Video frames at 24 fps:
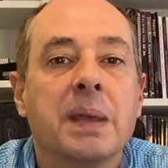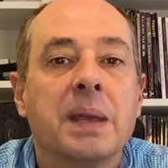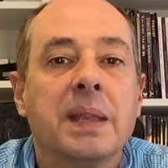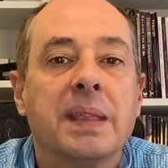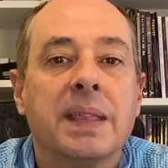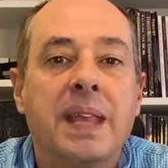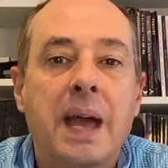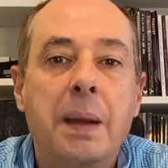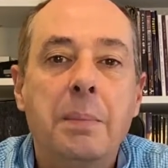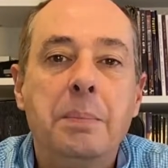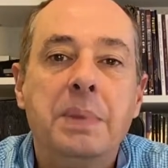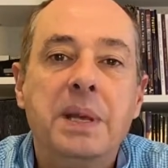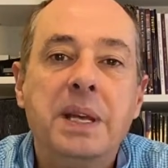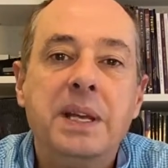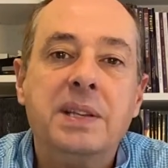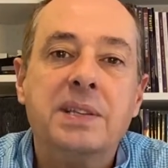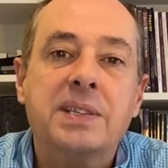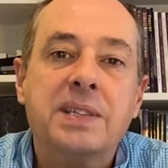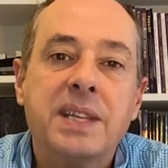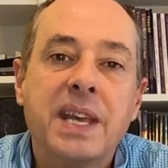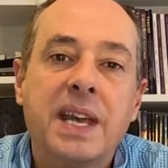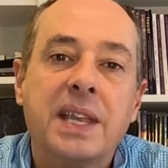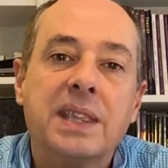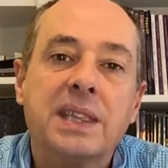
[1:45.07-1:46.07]
That
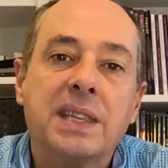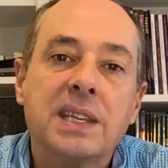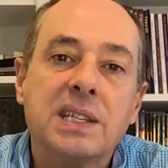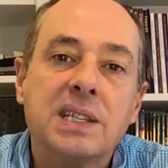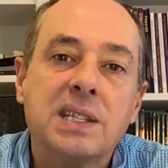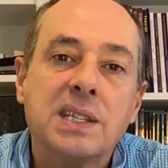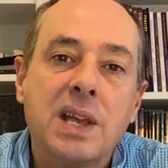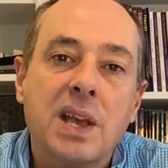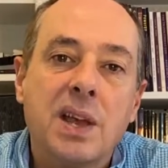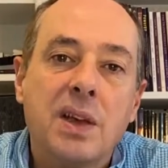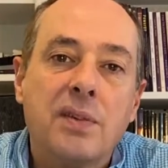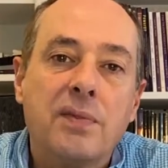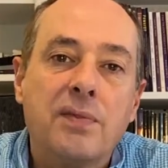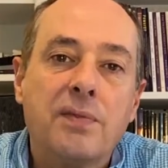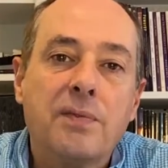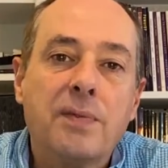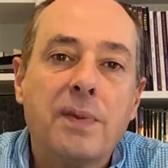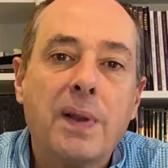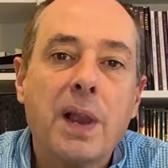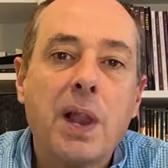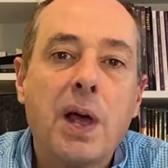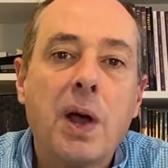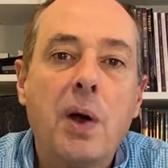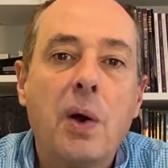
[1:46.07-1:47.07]
means that this
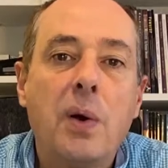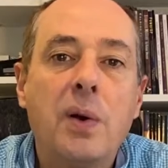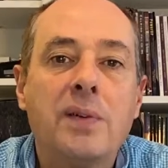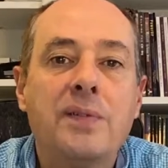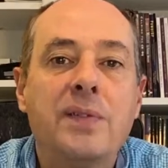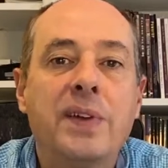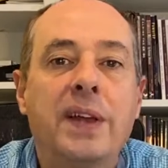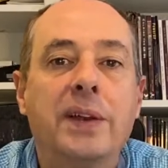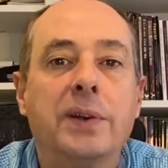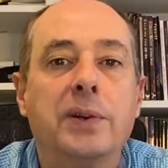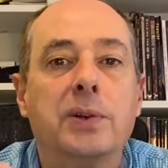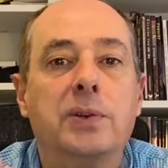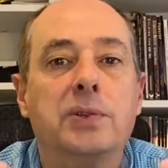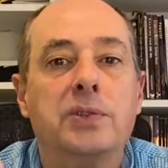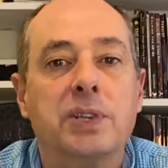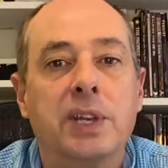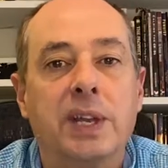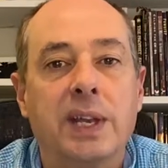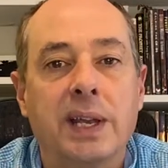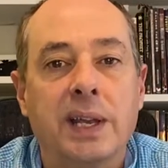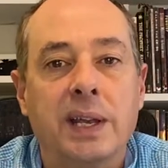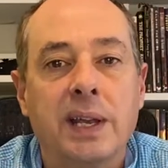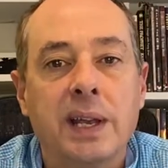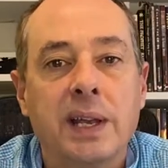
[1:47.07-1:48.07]
flow of
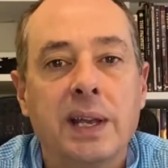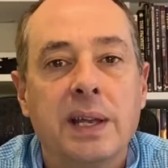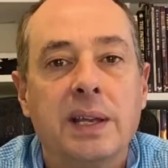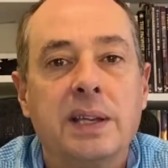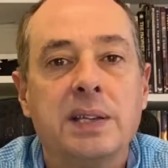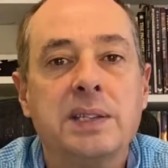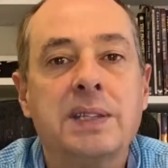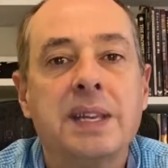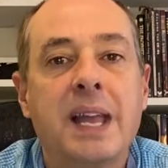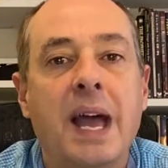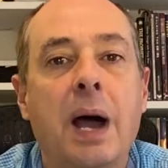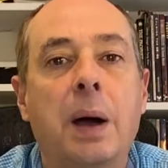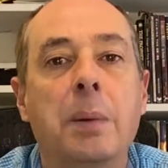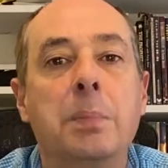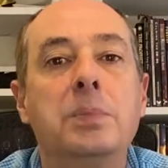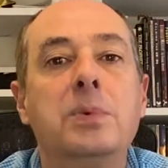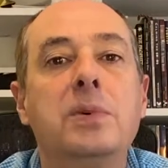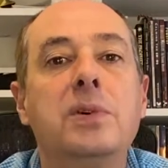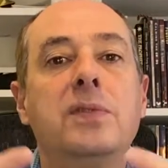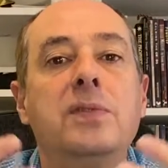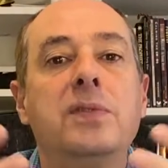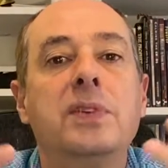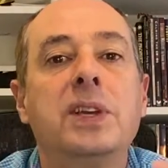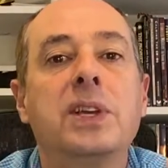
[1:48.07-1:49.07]
energy is now
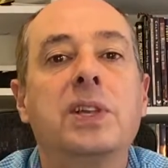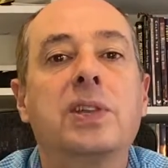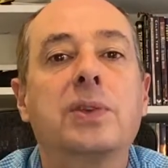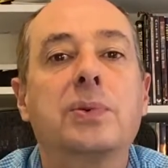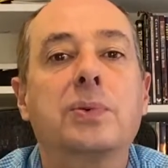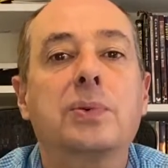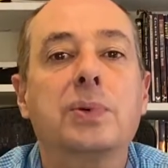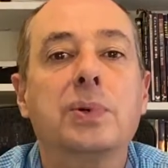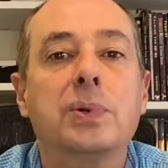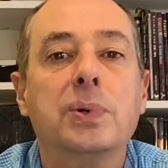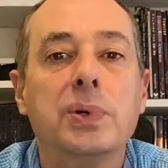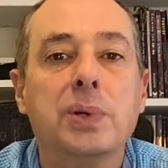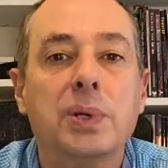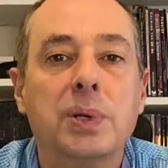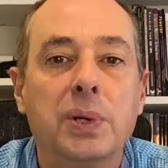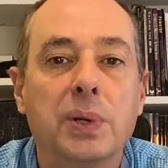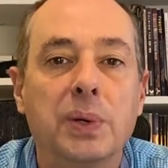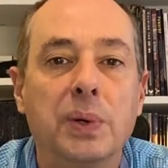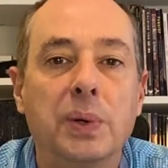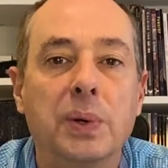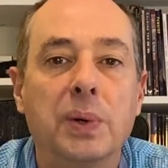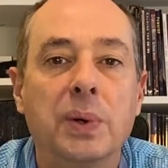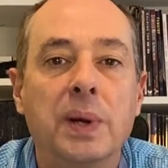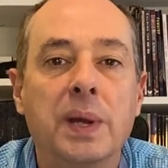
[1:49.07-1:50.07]
moving through
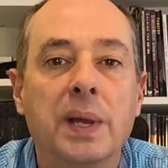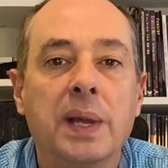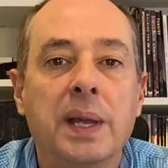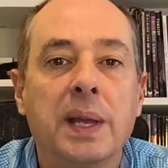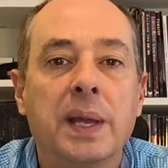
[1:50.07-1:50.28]
you